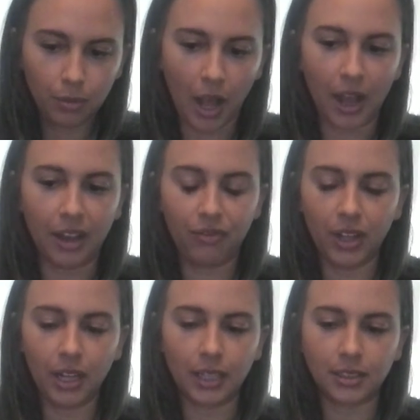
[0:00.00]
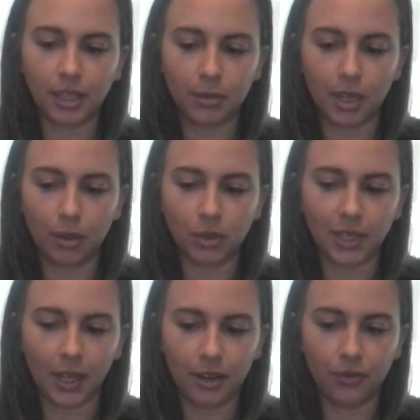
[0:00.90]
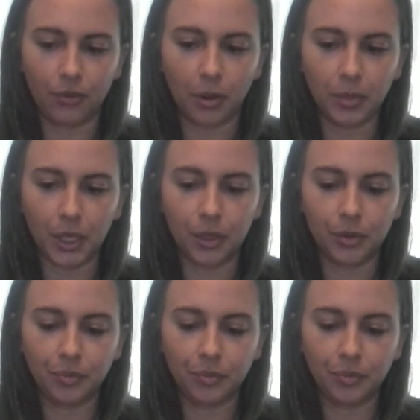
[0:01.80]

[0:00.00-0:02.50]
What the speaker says: I feel like something was hidden from you.